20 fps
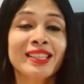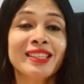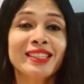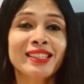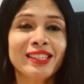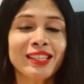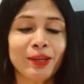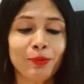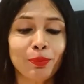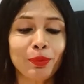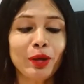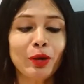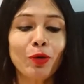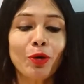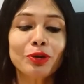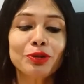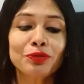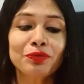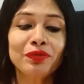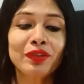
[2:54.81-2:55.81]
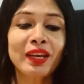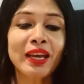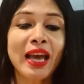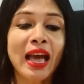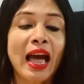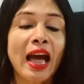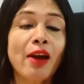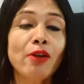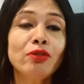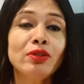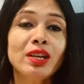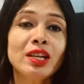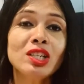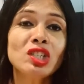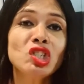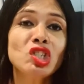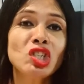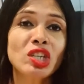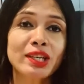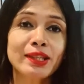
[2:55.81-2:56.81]
See, because we have
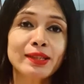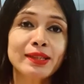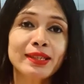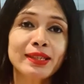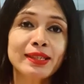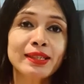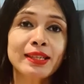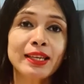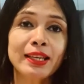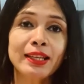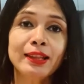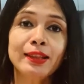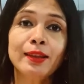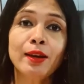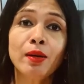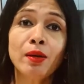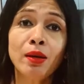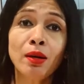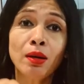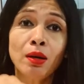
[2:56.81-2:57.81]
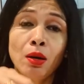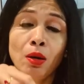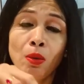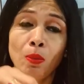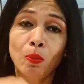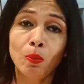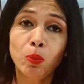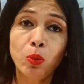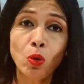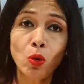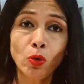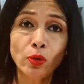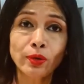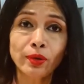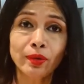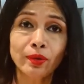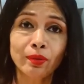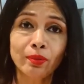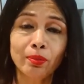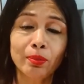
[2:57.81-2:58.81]
done changes in the
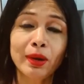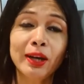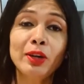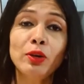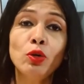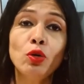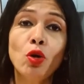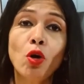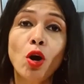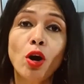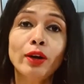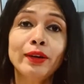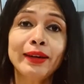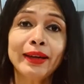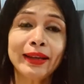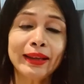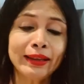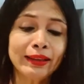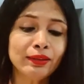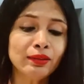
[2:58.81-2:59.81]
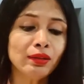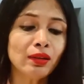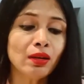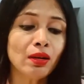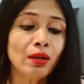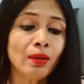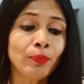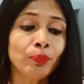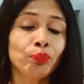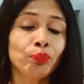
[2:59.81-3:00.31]
bone but not in the